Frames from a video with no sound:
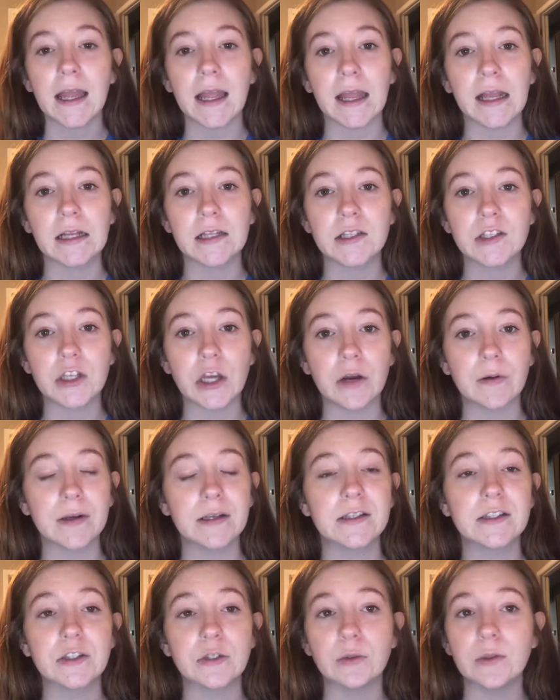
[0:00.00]
and so
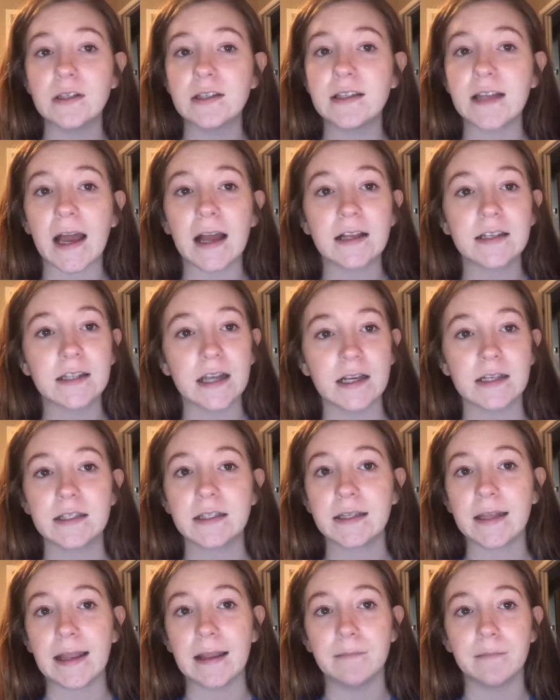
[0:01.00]
as soon as that
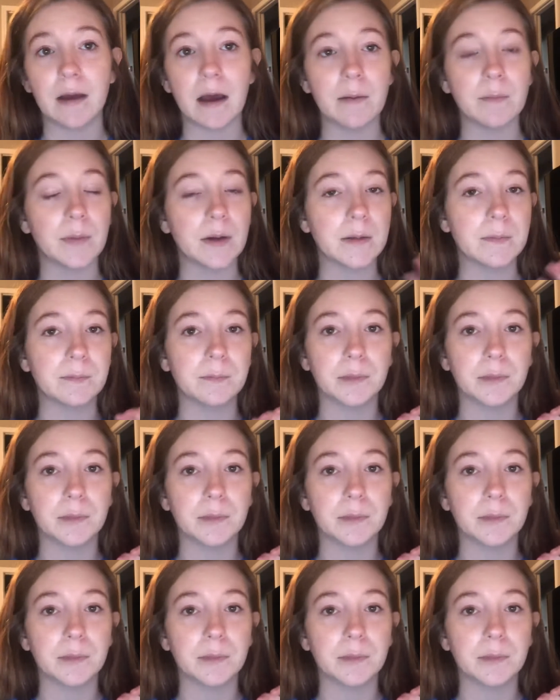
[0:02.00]
test came up